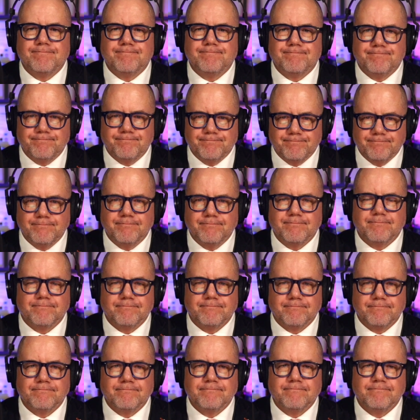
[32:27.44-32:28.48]

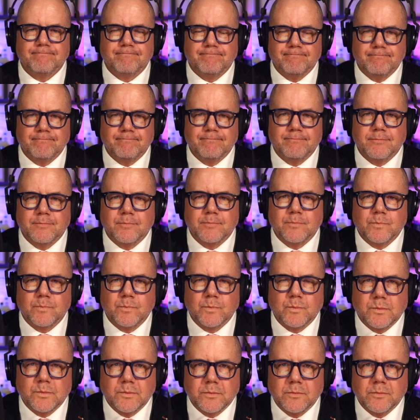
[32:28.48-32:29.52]

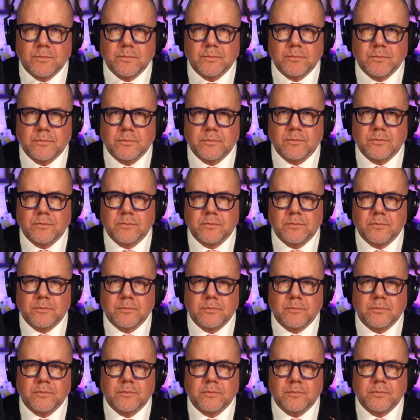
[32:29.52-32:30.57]

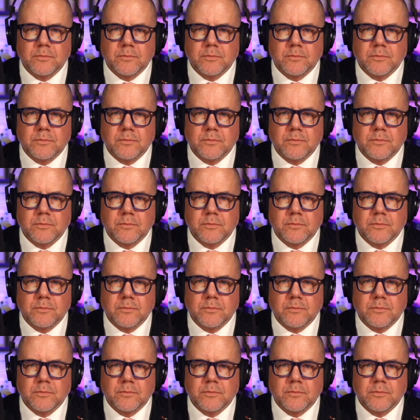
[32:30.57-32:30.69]
This person isn't speaking.